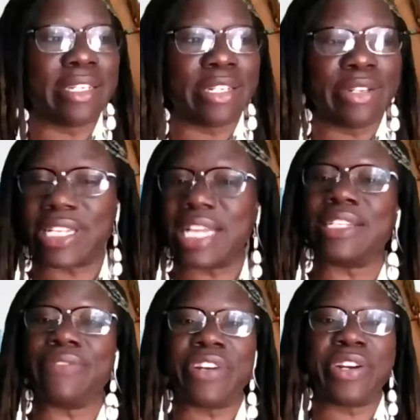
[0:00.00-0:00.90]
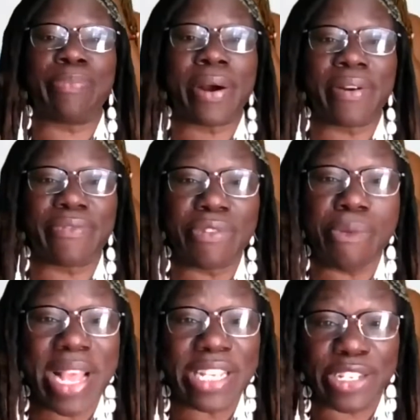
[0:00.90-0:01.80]
sent a very powerful
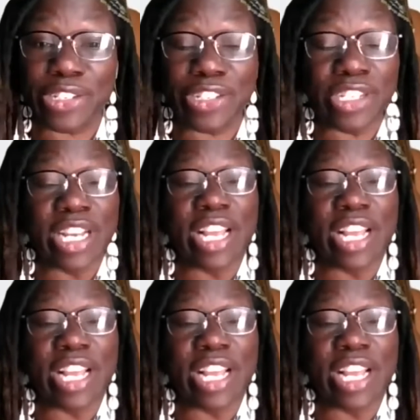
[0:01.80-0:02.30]
message